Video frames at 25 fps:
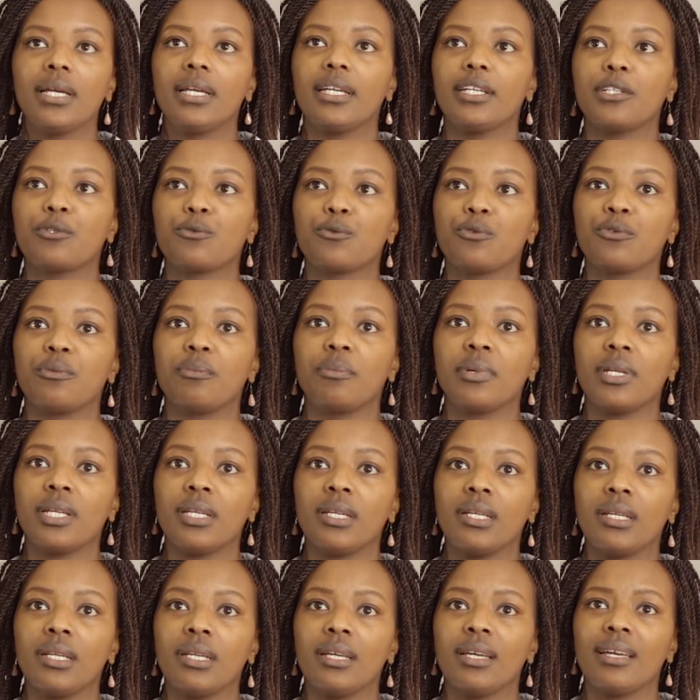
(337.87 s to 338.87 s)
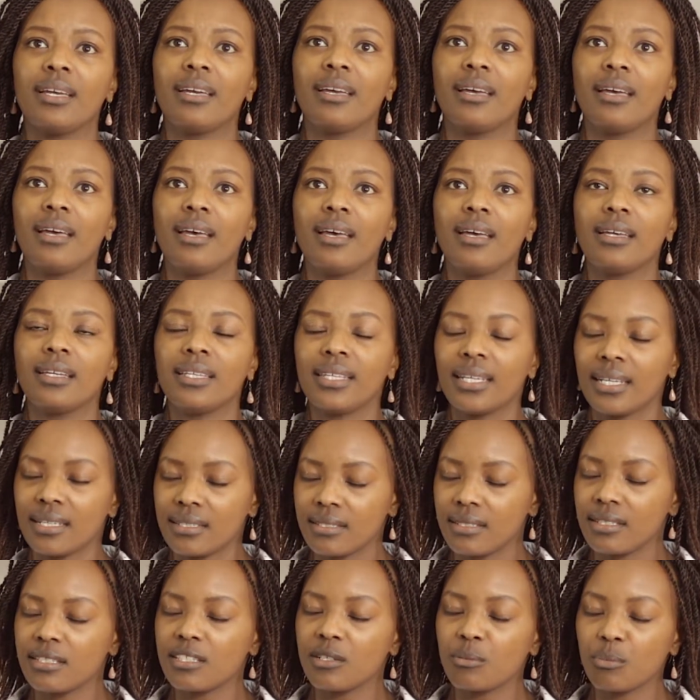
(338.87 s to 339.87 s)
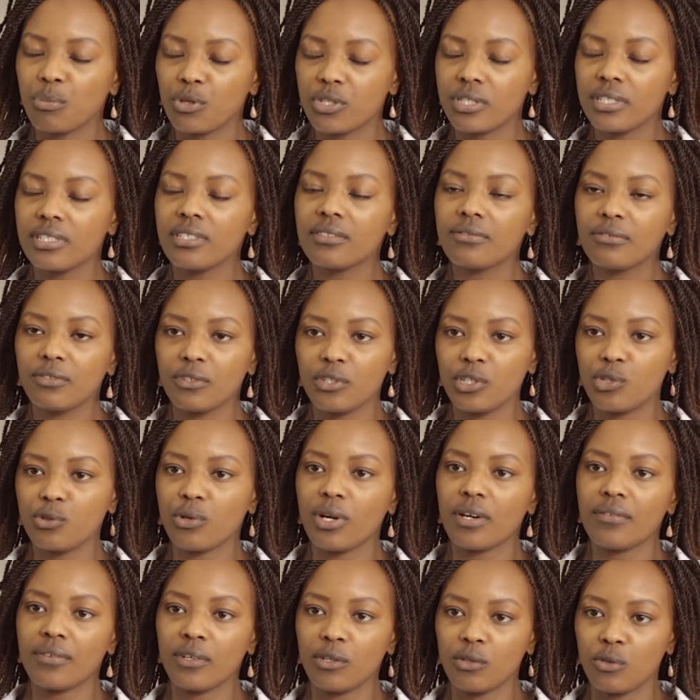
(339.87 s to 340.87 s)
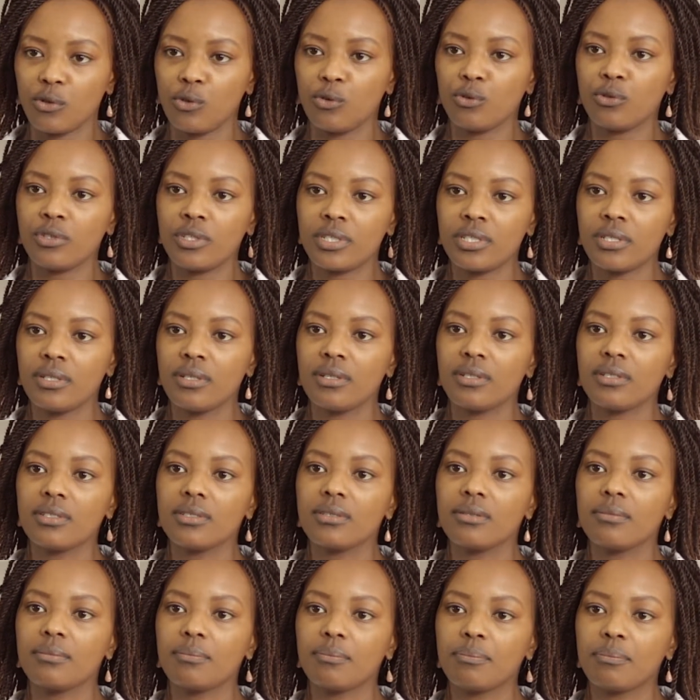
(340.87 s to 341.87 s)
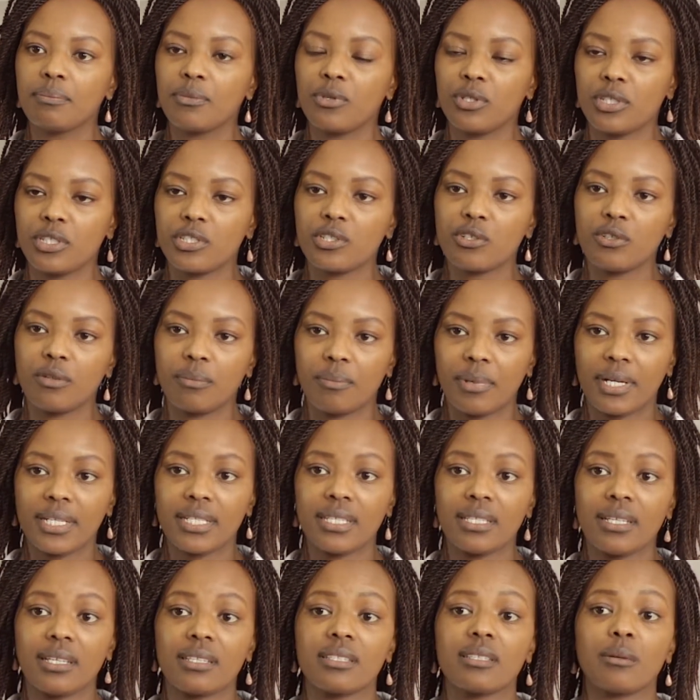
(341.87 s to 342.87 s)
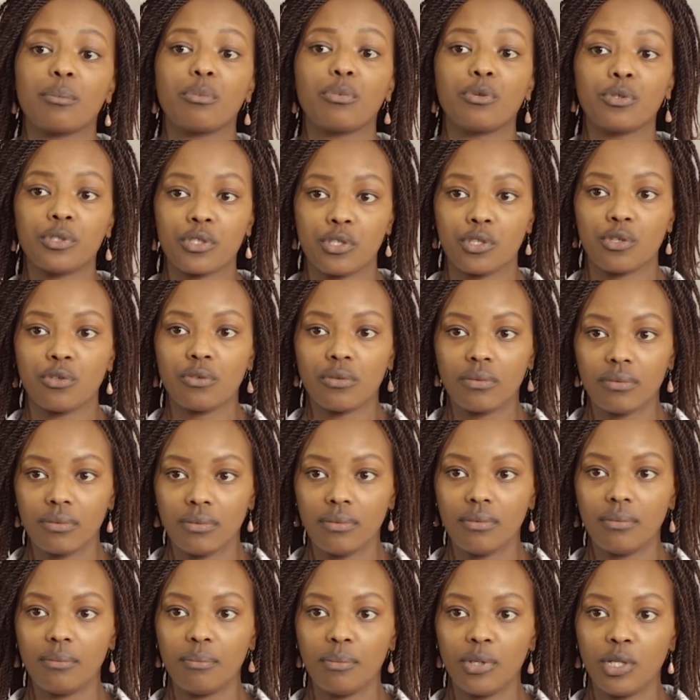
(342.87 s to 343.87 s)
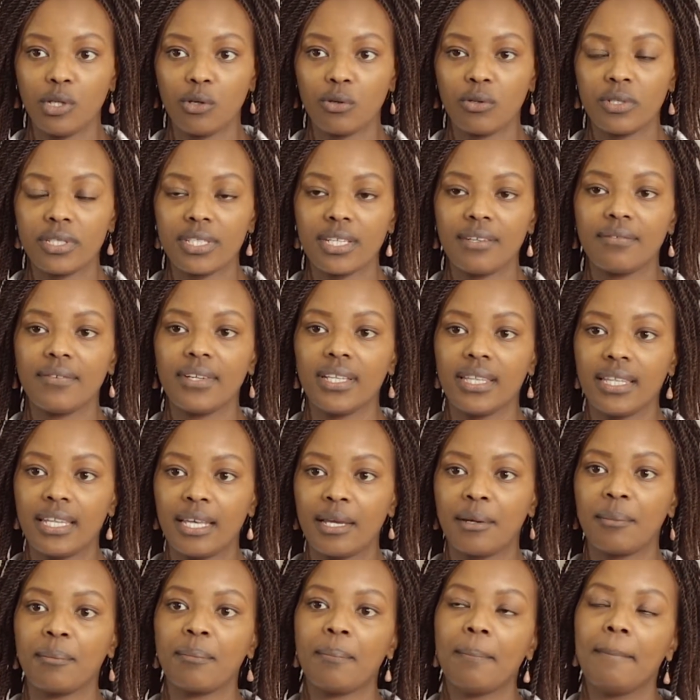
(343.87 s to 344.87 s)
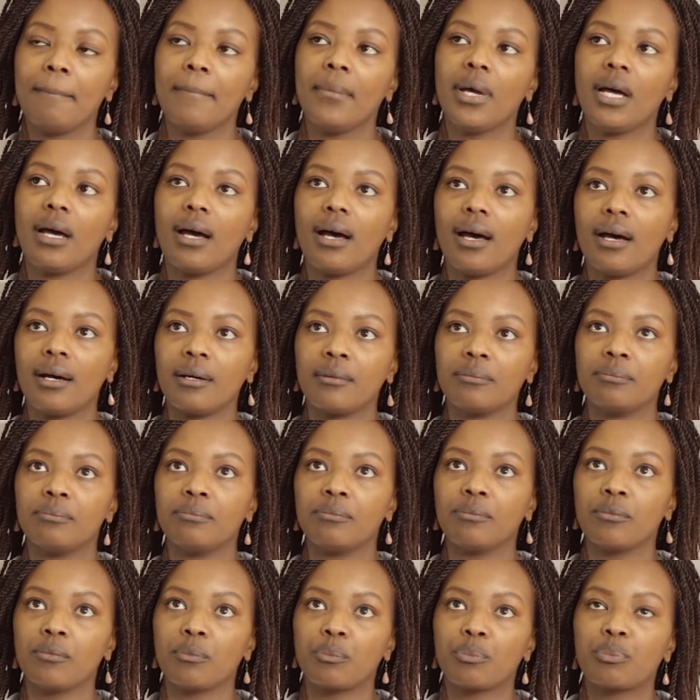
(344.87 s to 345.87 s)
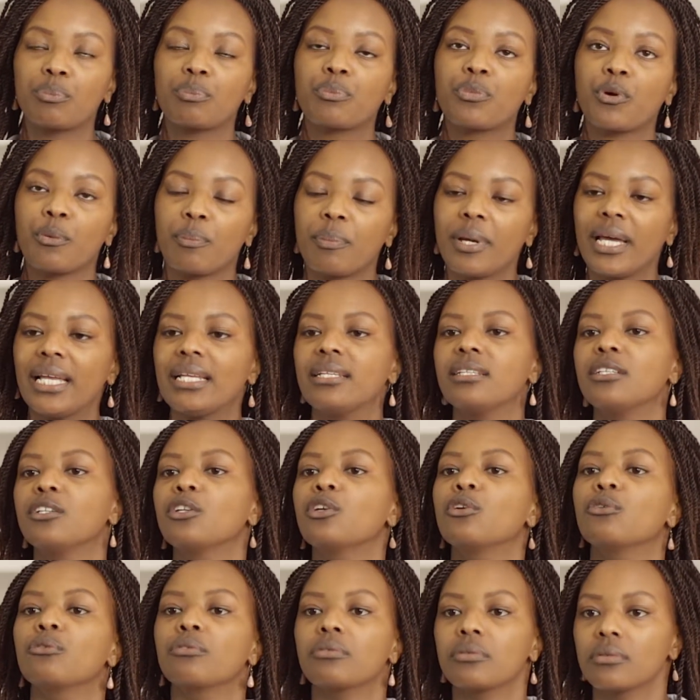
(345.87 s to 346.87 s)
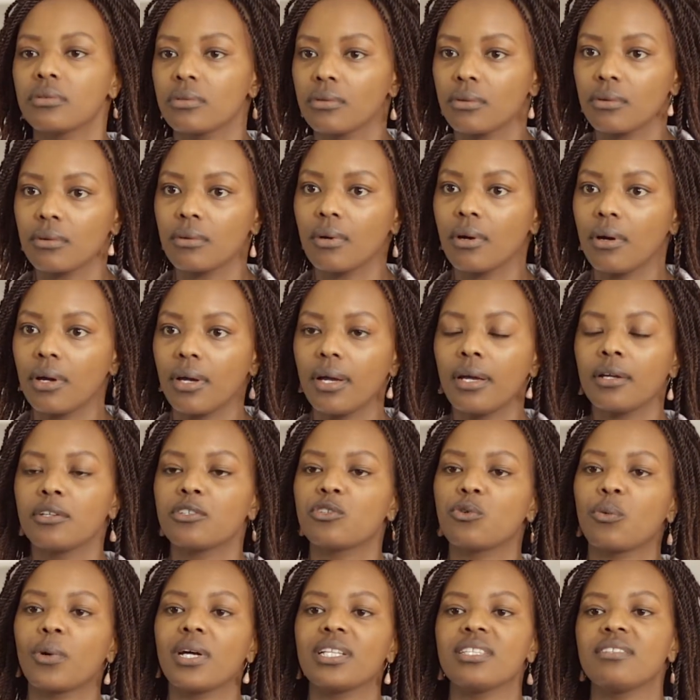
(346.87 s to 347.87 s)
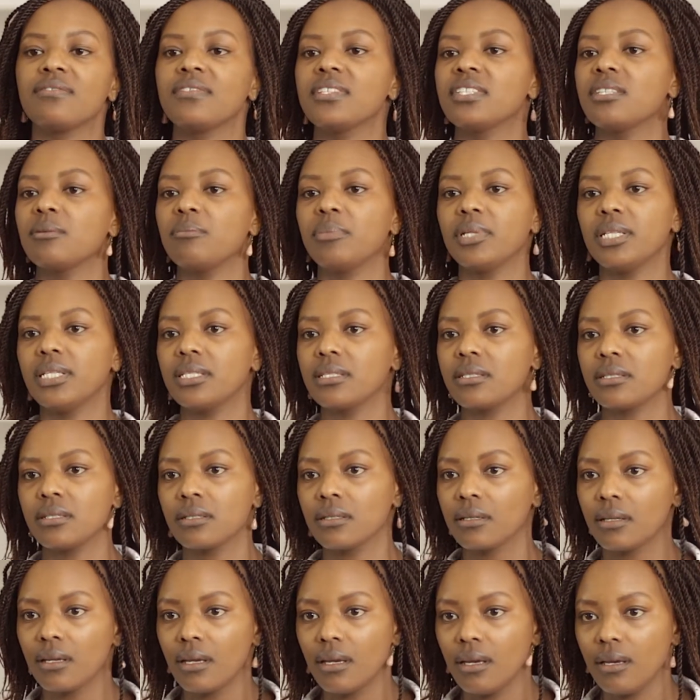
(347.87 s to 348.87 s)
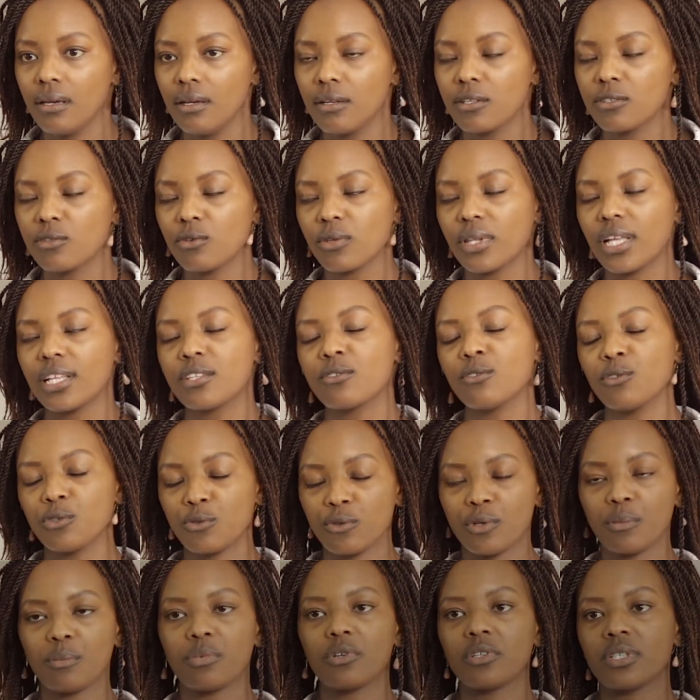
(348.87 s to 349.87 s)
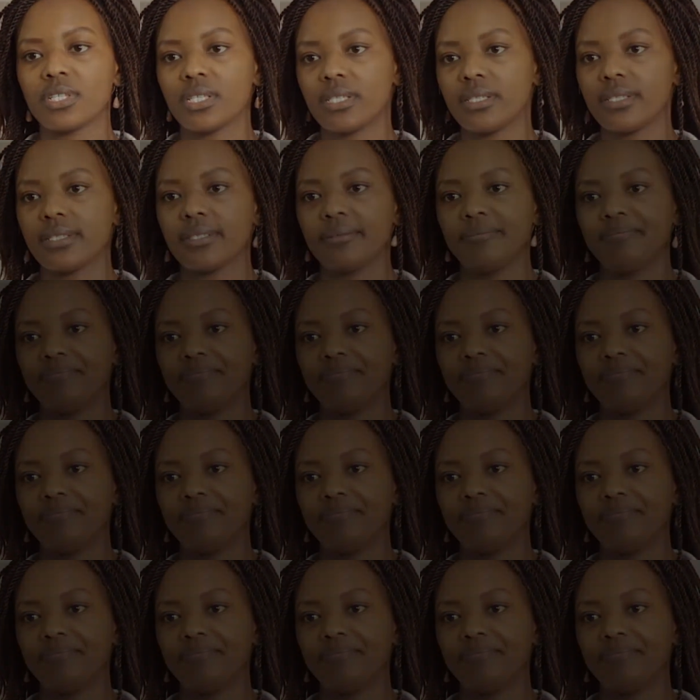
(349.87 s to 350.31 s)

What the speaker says: It would be, yes, it's important for you to have a good political party that supports you beyond even them propelling you towards visibility. So that's also important.